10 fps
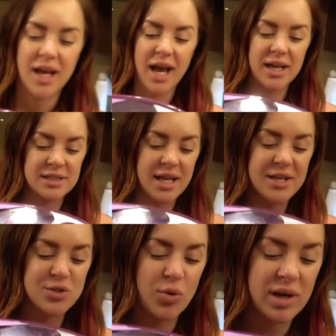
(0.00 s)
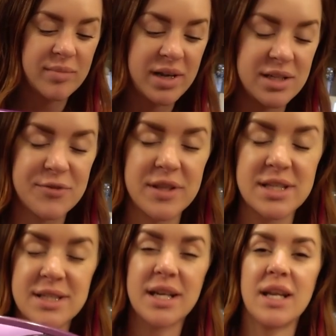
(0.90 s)
And it takes 20 minutes for
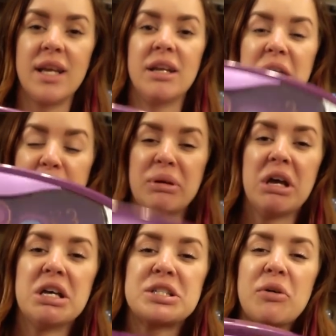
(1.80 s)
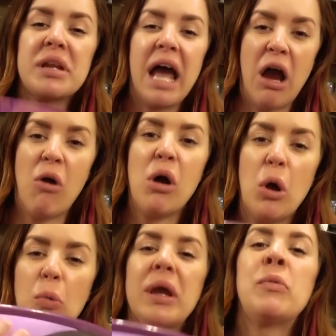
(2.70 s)
this thing to heat up. So
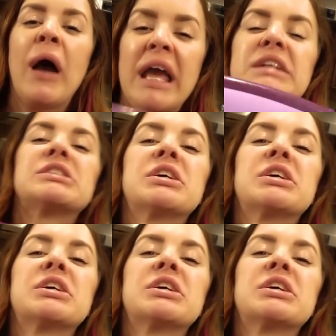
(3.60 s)
now we wait.